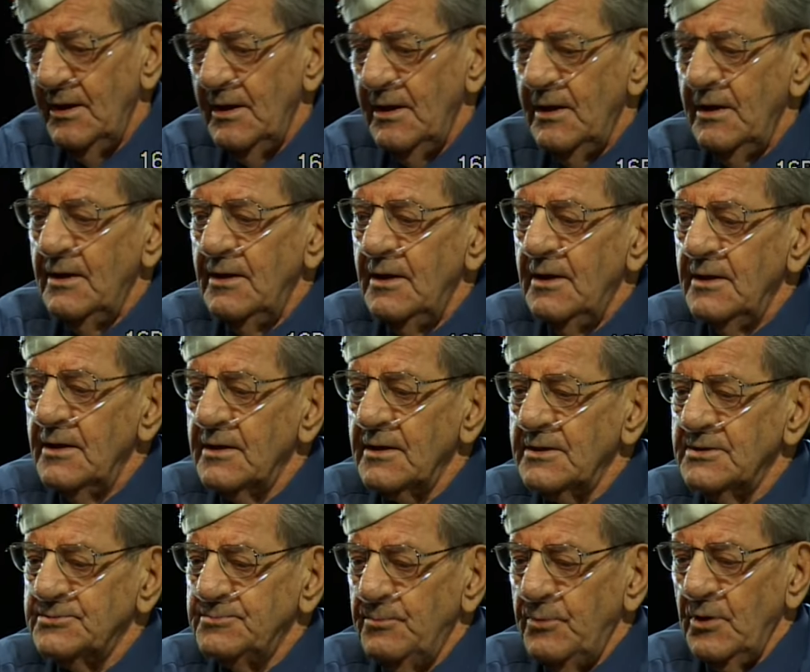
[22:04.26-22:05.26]
Because
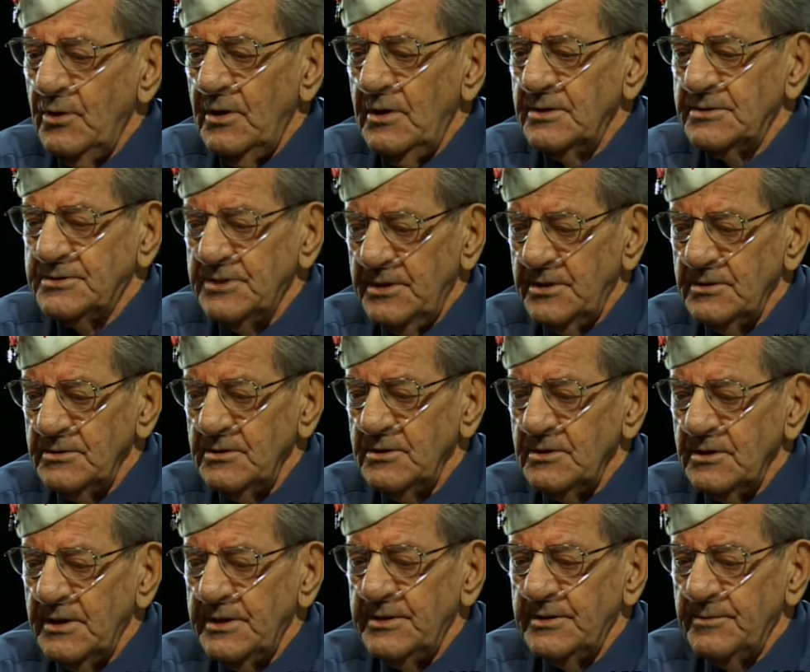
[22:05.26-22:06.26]
I'll tell you a little later
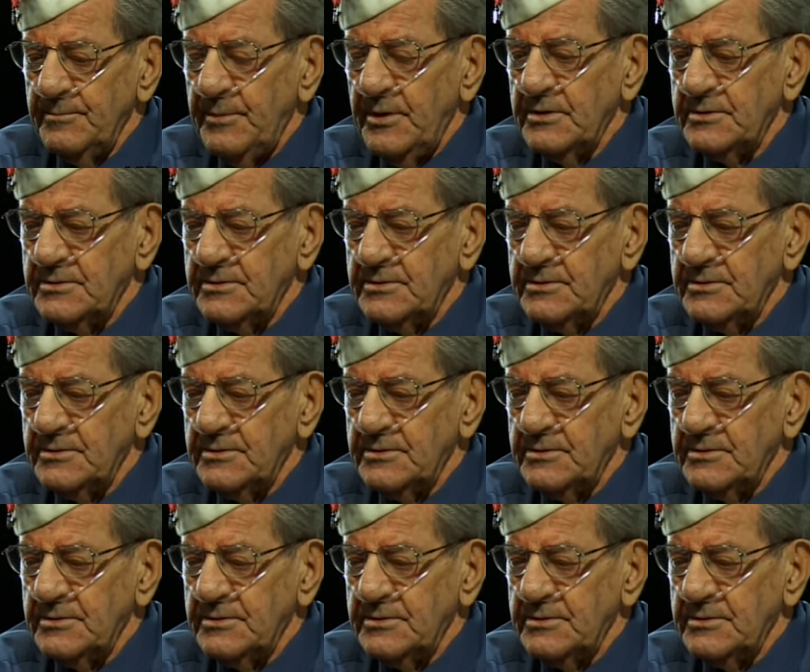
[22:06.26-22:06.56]
about, uh,